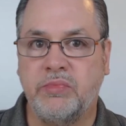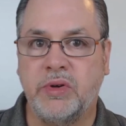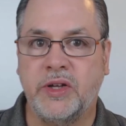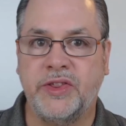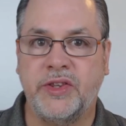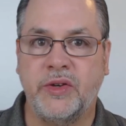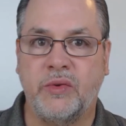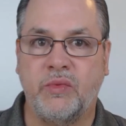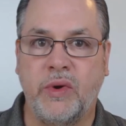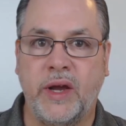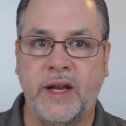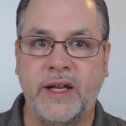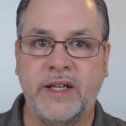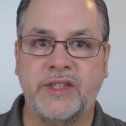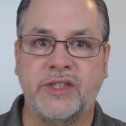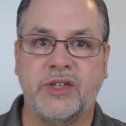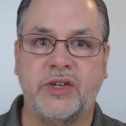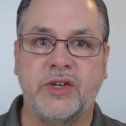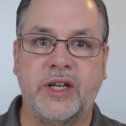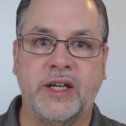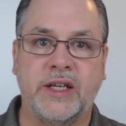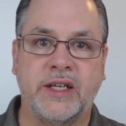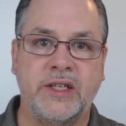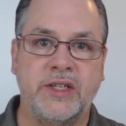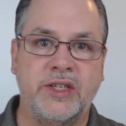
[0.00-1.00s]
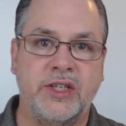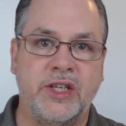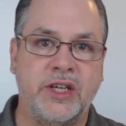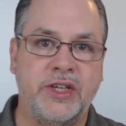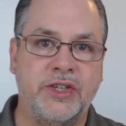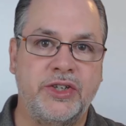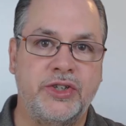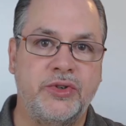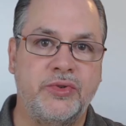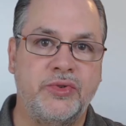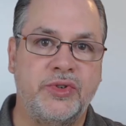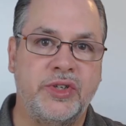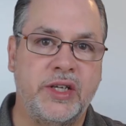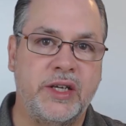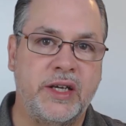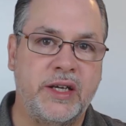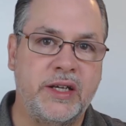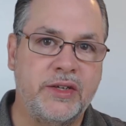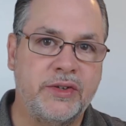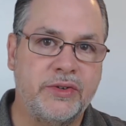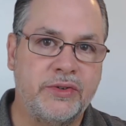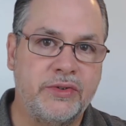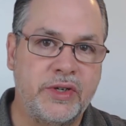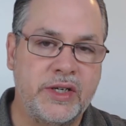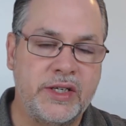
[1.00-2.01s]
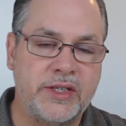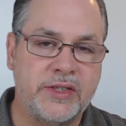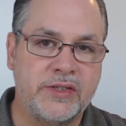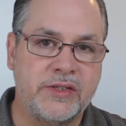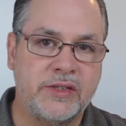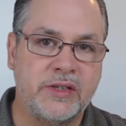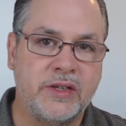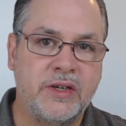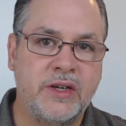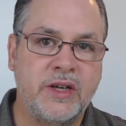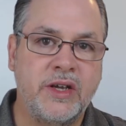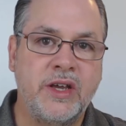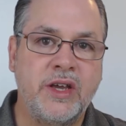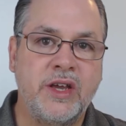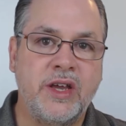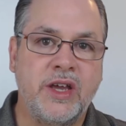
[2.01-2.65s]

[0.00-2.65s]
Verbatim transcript: but the rate is going to continue to increase.